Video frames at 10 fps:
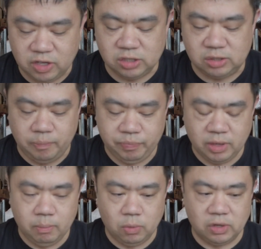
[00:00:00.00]
there's
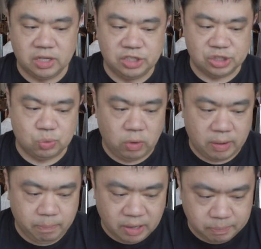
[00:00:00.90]
more than just
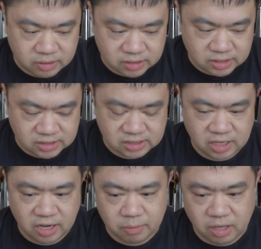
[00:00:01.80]
white pepper, because it's
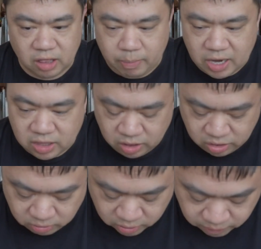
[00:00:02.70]
hitting me in the back of the
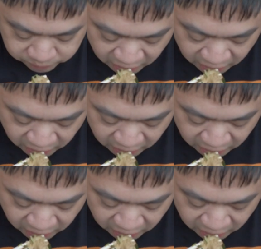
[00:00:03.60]
throat.